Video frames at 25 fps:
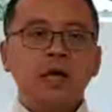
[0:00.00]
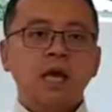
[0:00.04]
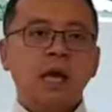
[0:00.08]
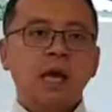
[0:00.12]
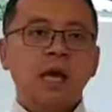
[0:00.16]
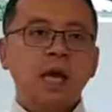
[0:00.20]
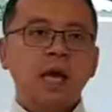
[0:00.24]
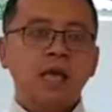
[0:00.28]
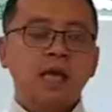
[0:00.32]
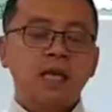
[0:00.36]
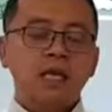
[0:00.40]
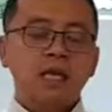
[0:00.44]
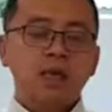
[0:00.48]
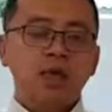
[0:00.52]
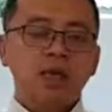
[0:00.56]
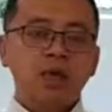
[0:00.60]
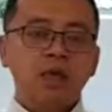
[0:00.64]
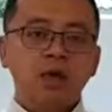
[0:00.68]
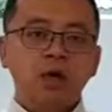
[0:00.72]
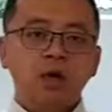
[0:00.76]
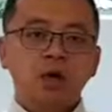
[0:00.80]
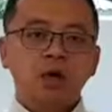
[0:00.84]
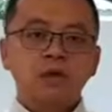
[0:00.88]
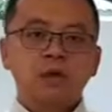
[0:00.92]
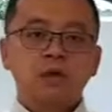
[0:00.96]
It is
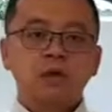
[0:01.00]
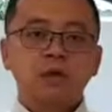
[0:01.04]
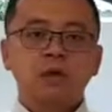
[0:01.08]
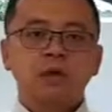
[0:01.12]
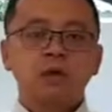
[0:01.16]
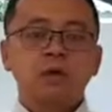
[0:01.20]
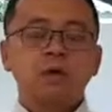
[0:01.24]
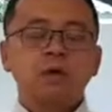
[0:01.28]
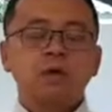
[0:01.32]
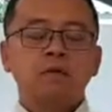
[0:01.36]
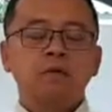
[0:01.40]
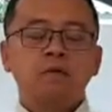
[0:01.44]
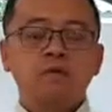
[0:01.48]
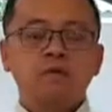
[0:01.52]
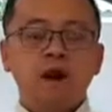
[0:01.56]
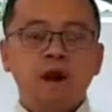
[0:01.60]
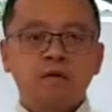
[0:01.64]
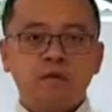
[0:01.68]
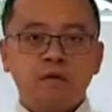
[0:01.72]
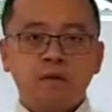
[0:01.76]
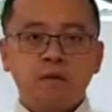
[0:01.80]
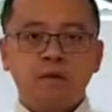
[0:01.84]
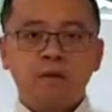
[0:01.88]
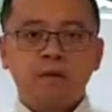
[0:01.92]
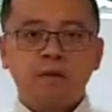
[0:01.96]
not for
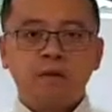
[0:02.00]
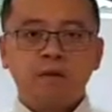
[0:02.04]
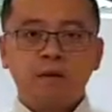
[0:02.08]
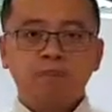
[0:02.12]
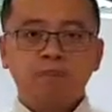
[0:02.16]
everybody.